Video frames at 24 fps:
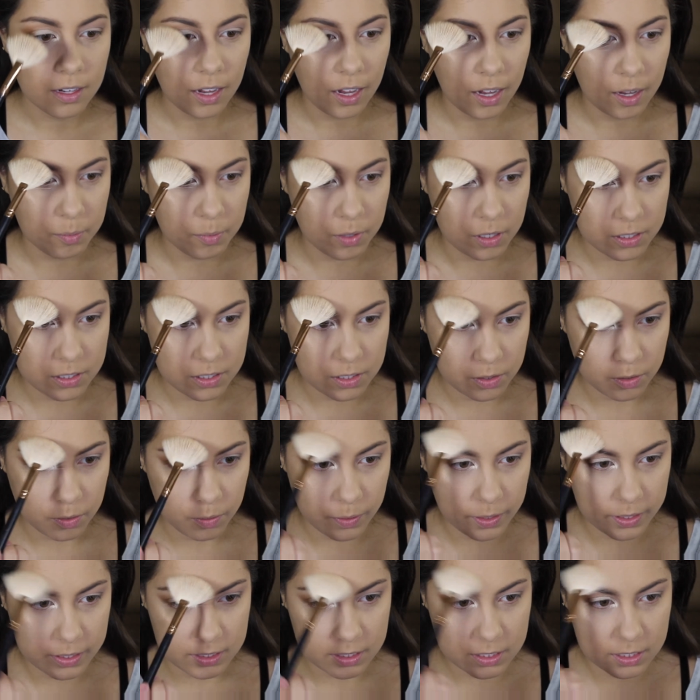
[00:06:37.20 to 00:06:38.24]
I'm also
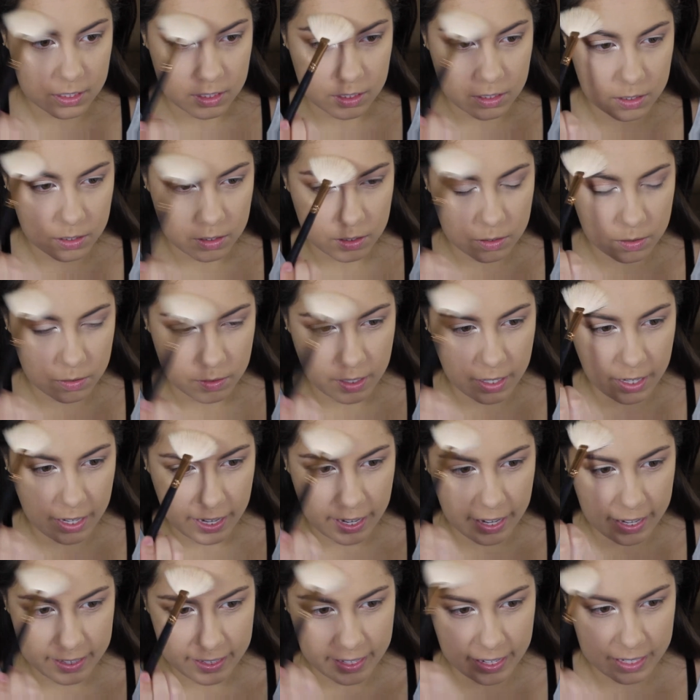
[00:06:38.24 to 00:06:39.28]
going to
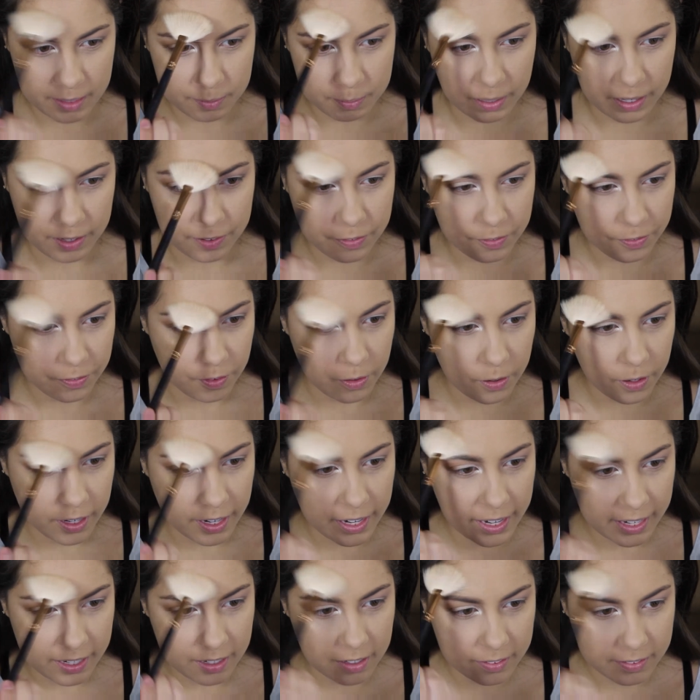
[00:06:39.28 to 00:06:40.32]
highlight my
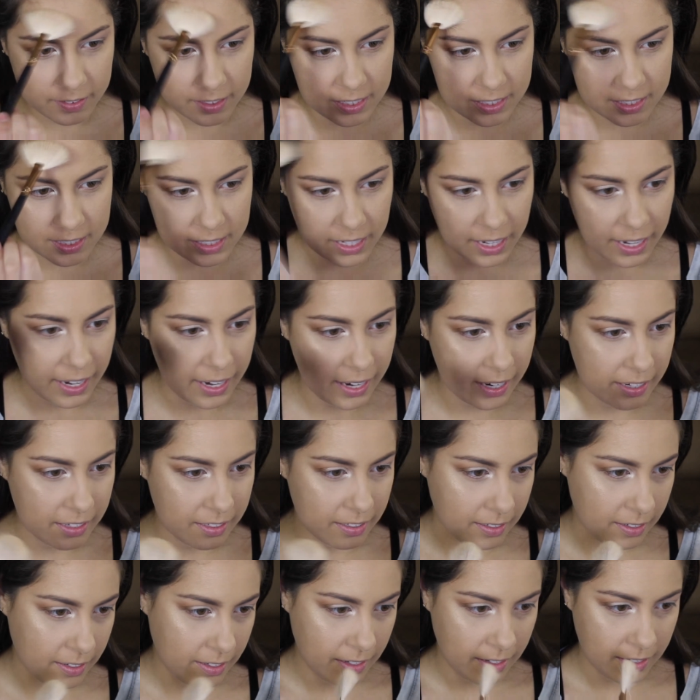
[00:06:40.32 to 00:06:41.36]
forehead on this side,
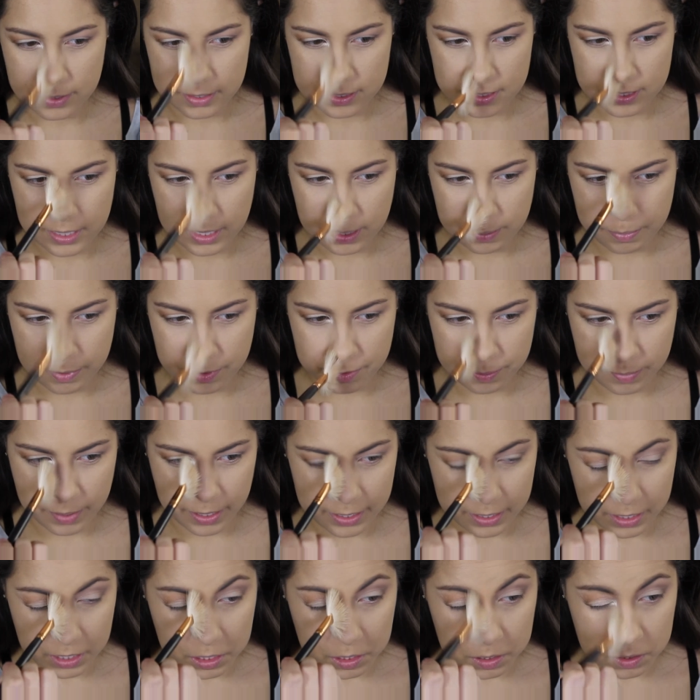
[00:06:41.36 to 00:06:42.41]
the tip of
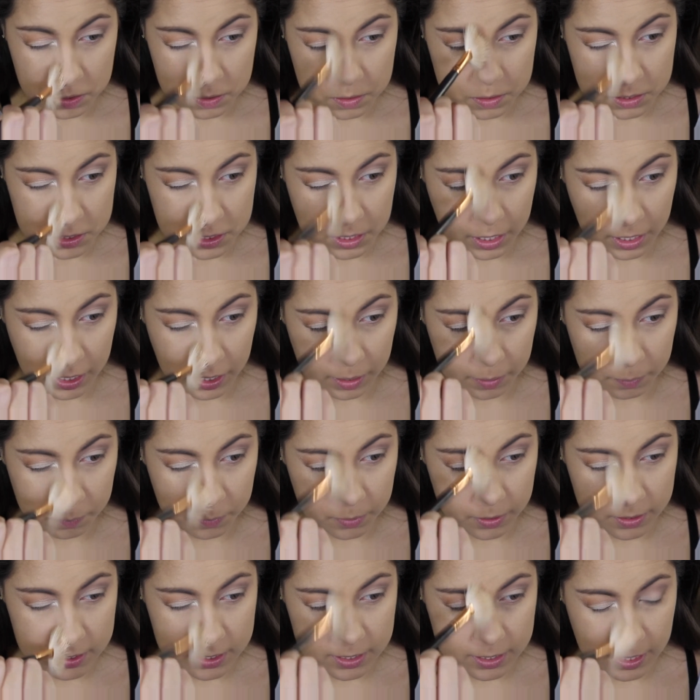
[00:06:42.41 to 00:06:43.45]
my nose, and
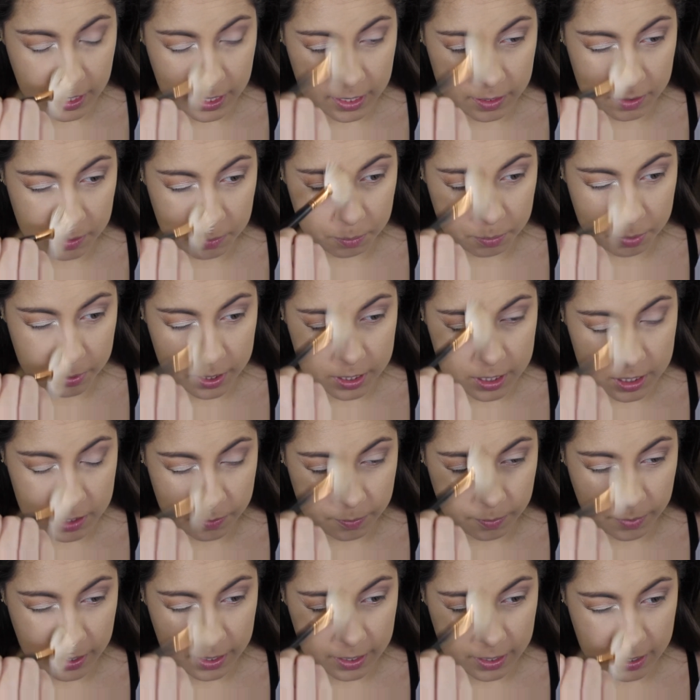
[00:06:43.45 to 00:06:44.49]
one side of the bridge
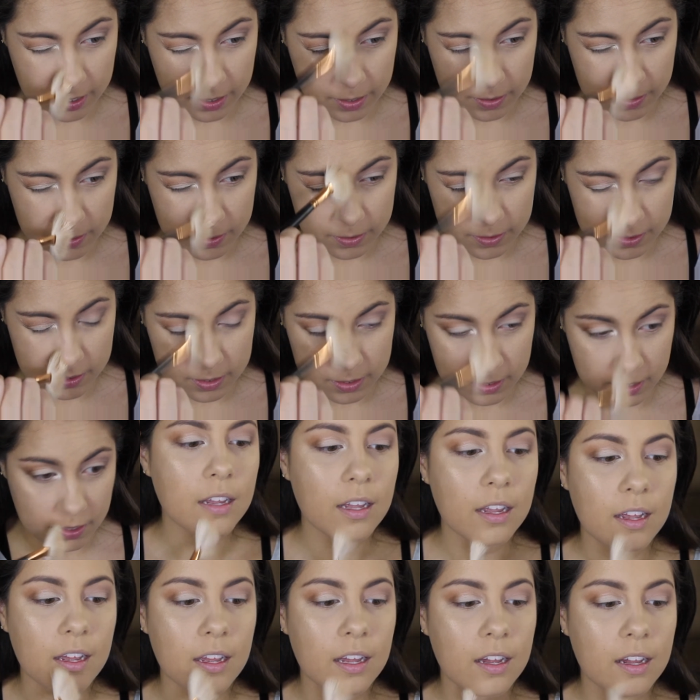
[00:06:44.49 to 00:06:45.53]
of my nose,
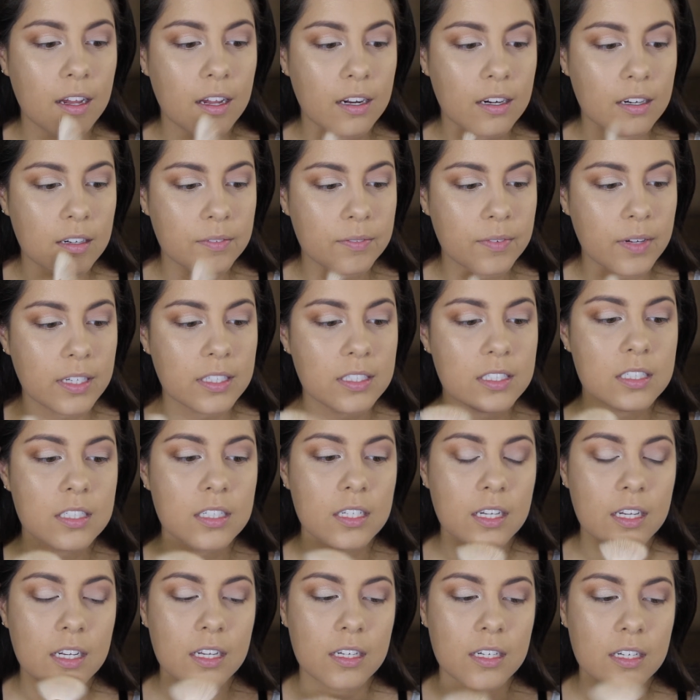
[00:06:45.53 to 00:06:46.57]
and my
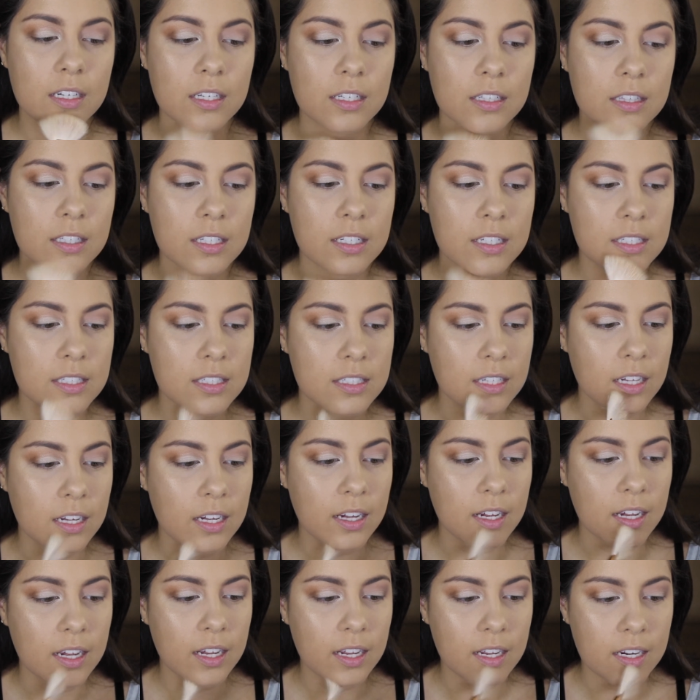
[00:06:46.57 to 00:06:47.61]
chin on this
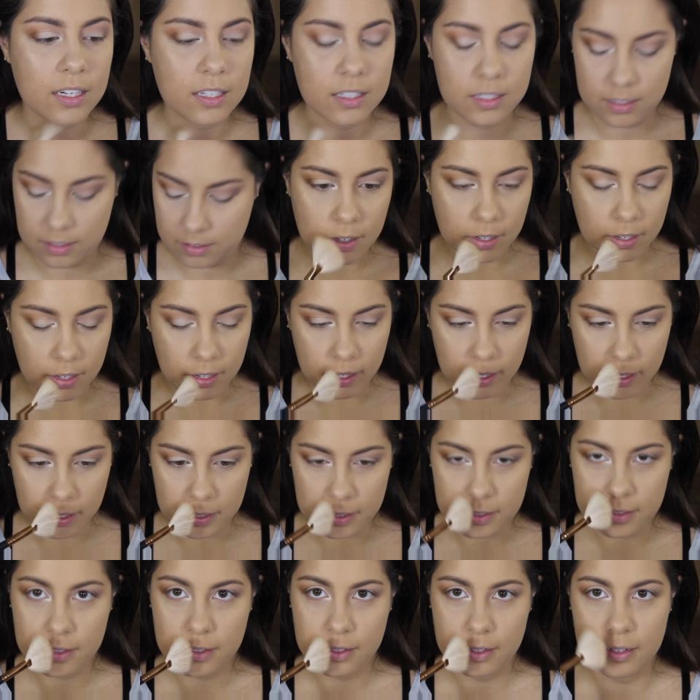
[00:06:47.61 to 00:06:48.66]
side,
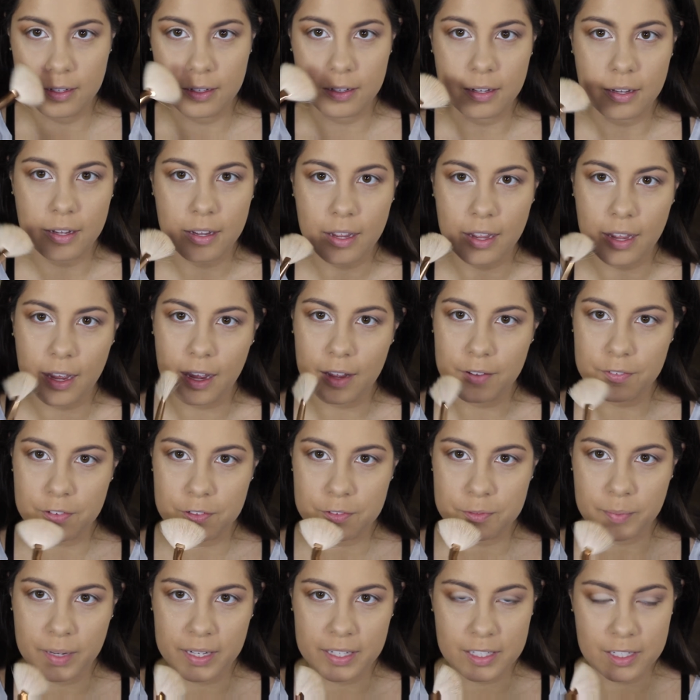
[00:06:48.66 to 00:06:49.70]
and half
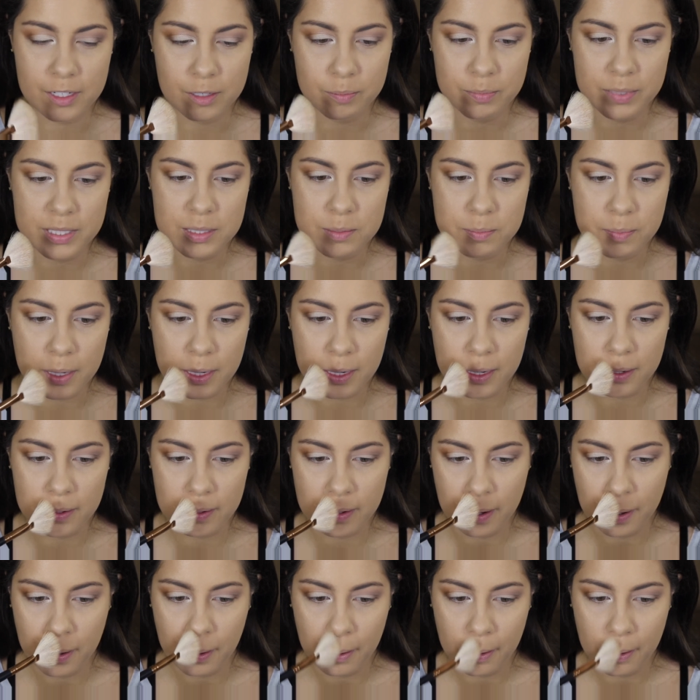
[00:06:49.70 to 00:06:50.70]
of my Cupid's bow,